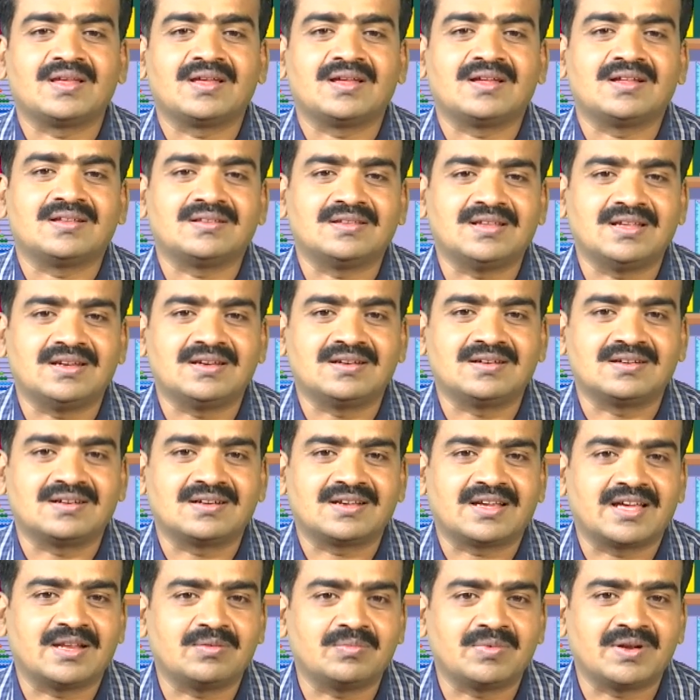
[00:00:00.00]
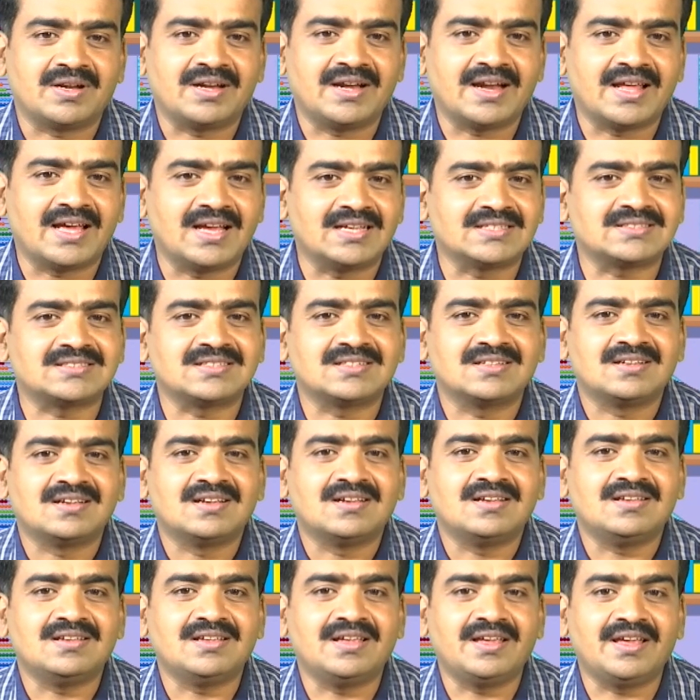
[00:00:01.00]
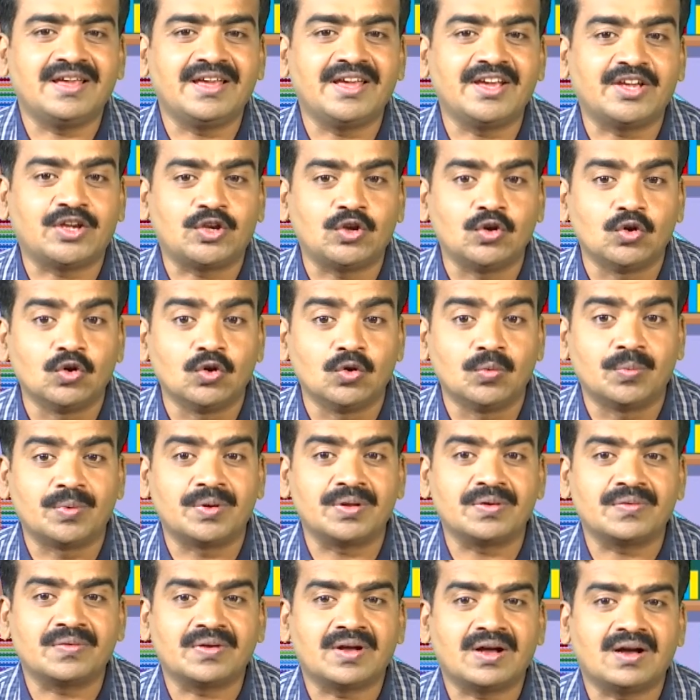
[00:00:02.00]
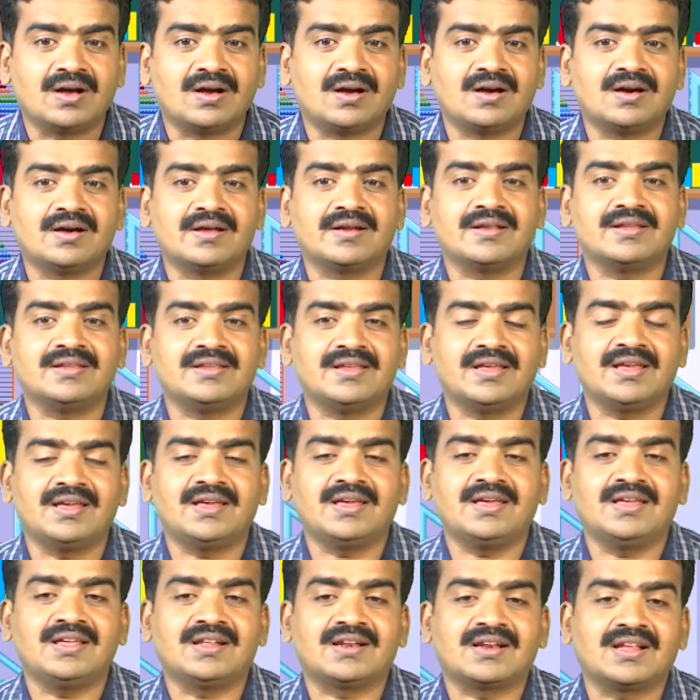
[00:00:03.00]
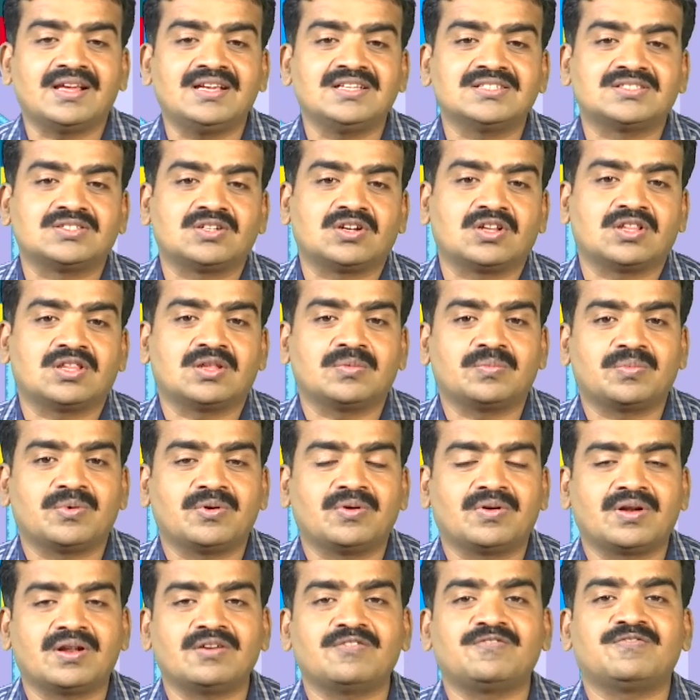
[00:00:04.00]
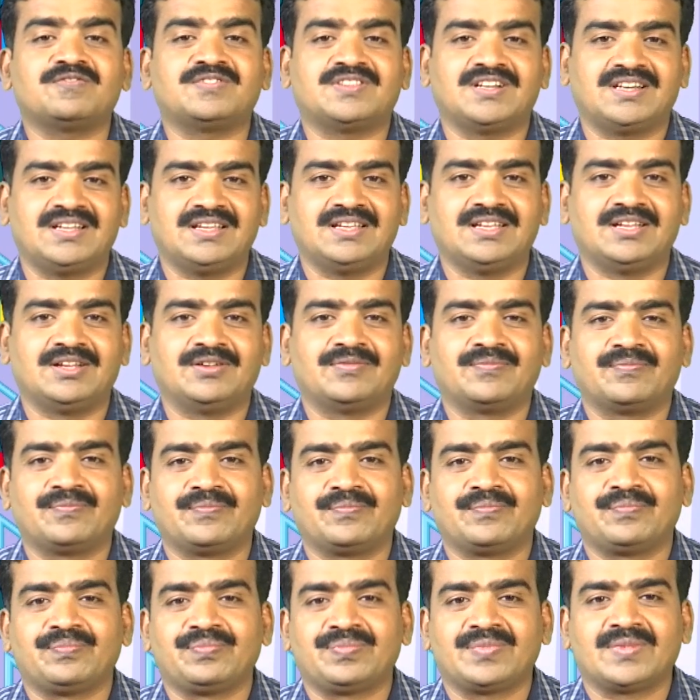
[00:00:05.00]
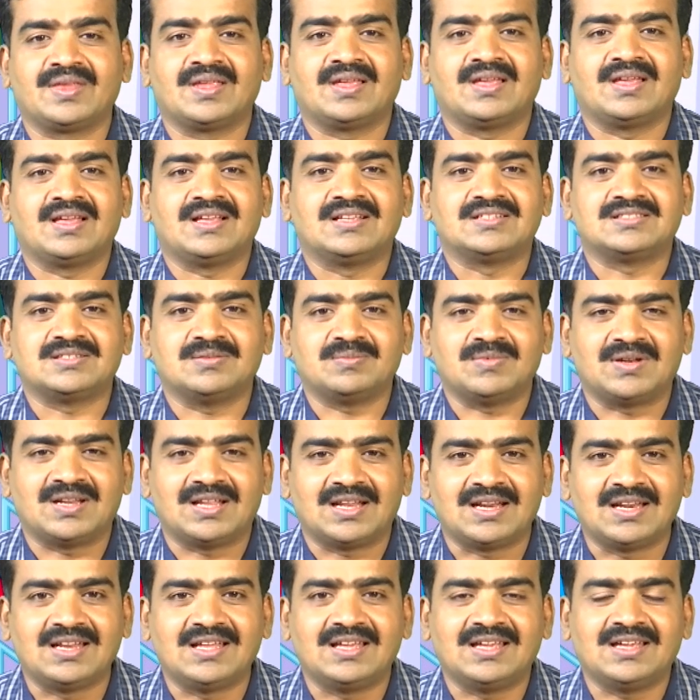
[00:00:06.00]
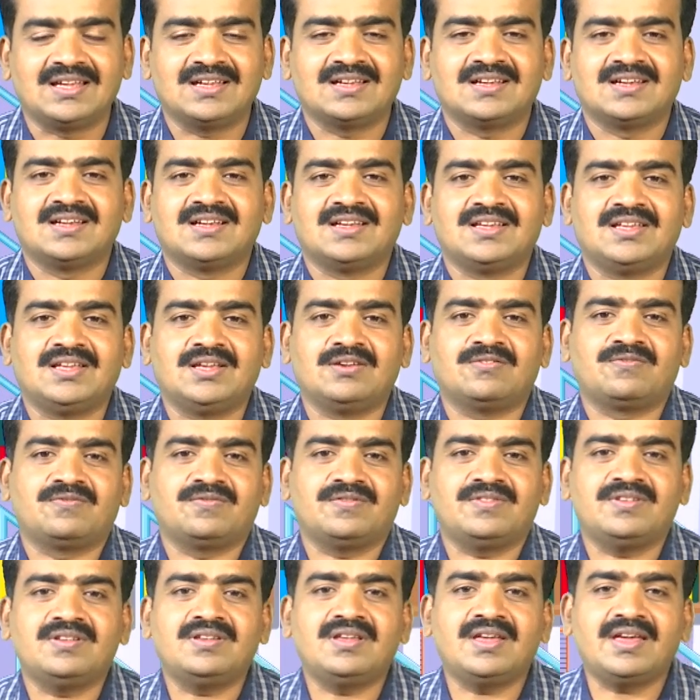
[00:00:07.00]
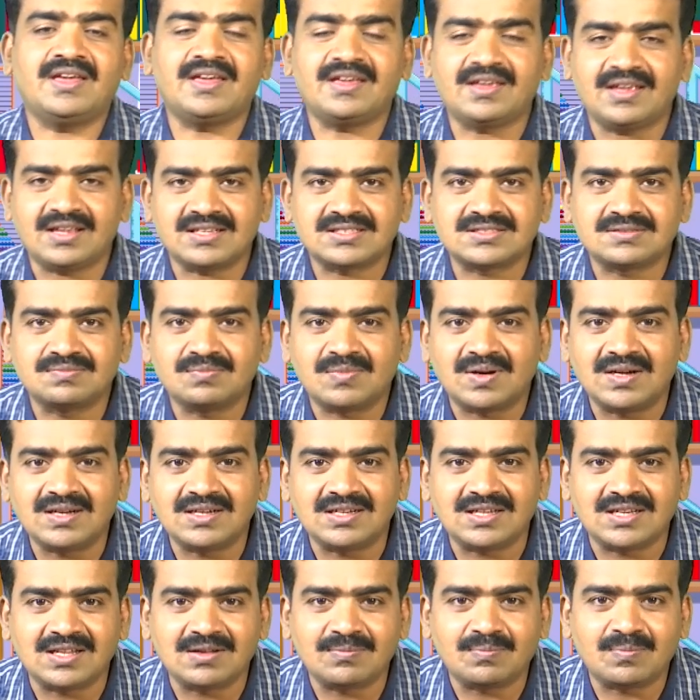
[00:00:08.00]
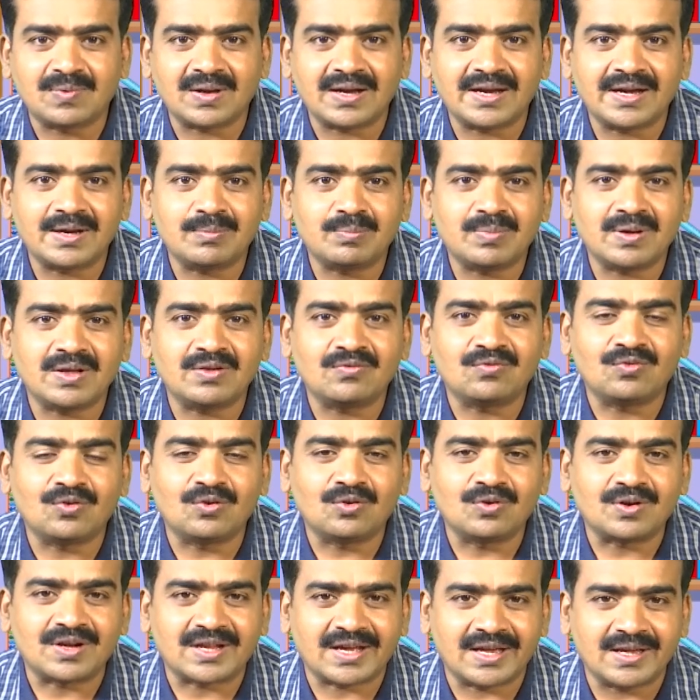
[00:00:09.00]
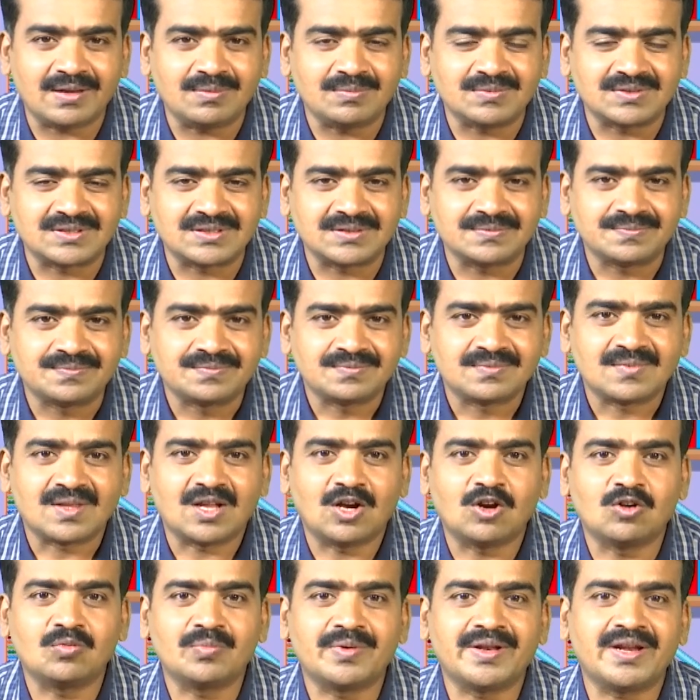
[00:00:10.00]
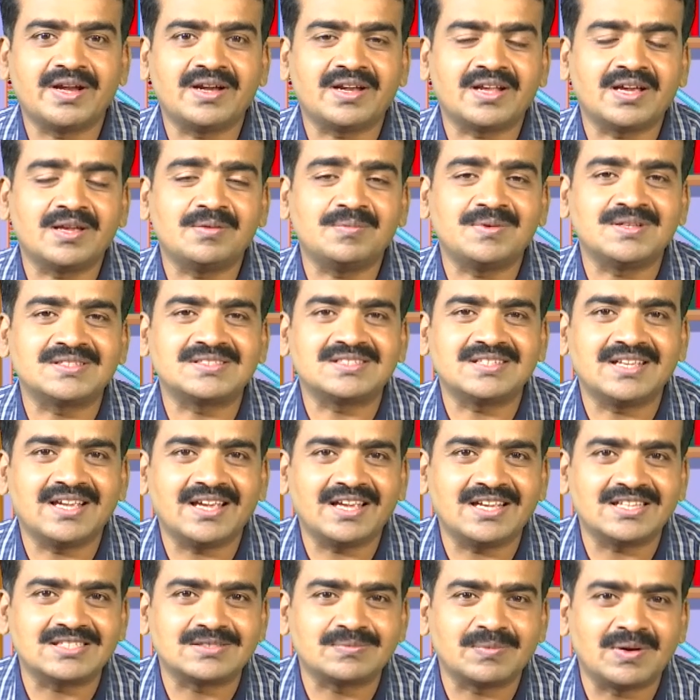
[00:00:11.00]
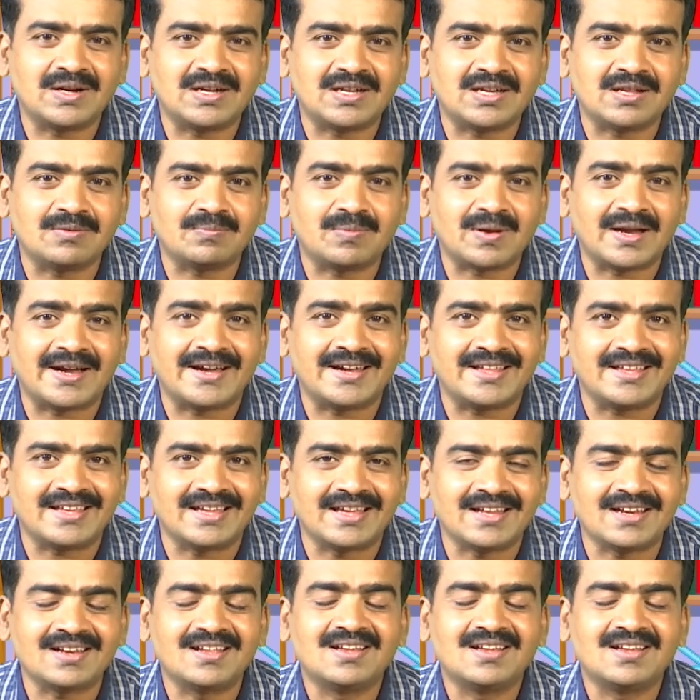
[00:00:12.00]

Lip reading: then can be read as a cubed or a raised to the power of 3. Similarly, if a is multiplied by 4 times, how many times is a is multiplied here?